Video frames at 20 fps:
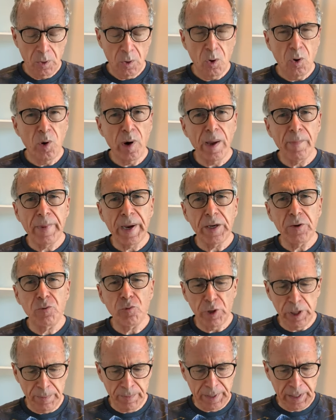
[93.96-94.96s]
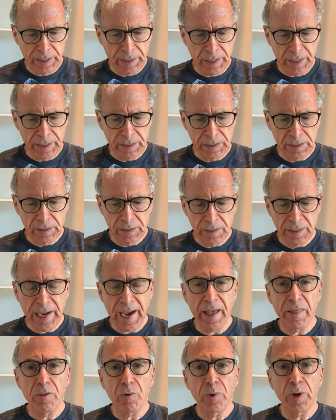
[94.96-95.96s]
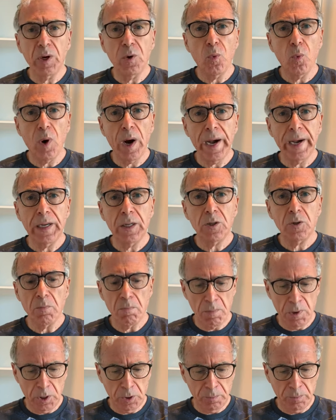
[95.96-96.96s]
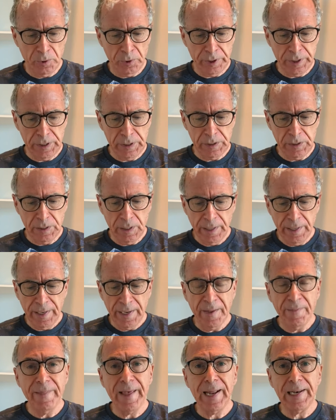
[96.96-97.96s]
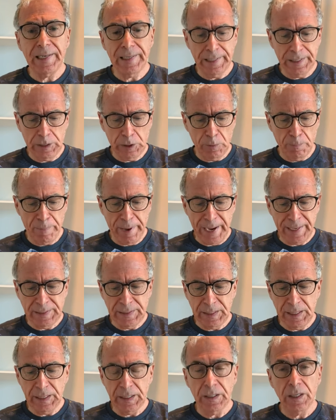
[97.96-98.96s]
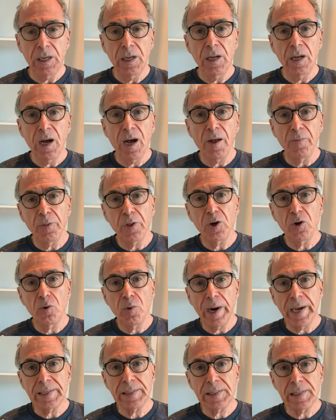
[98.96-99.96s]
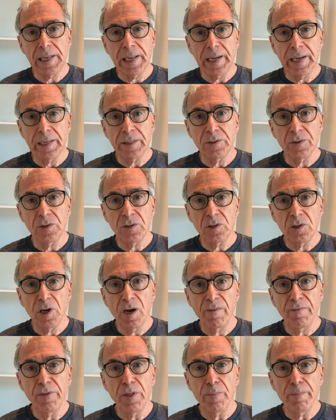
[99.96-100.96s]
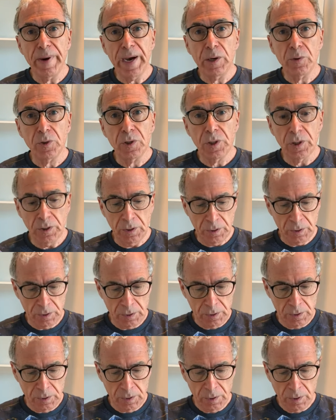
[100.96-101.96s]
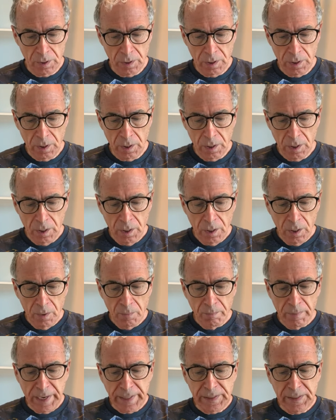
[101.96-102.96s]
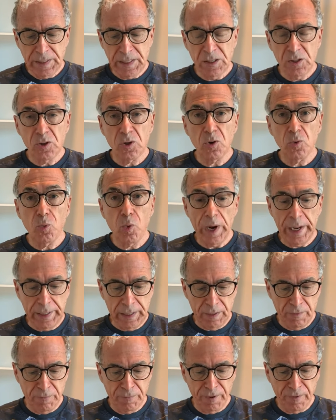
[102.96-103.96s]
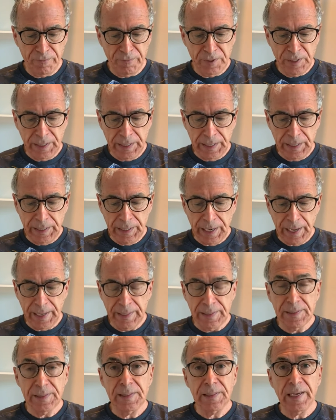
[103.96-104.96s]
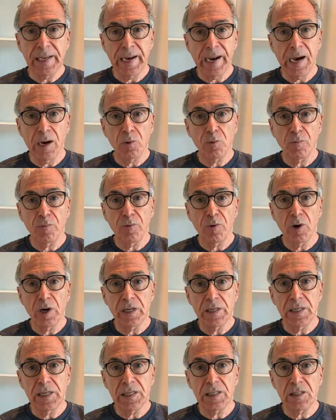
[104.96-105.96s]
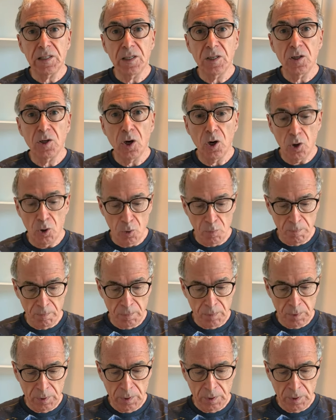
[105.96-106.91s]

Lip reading: Or am I dreaming this, gathering wild mulberries in that little basket on the grasslands of the mountain? My sister wed at 15 and set out for a distant home.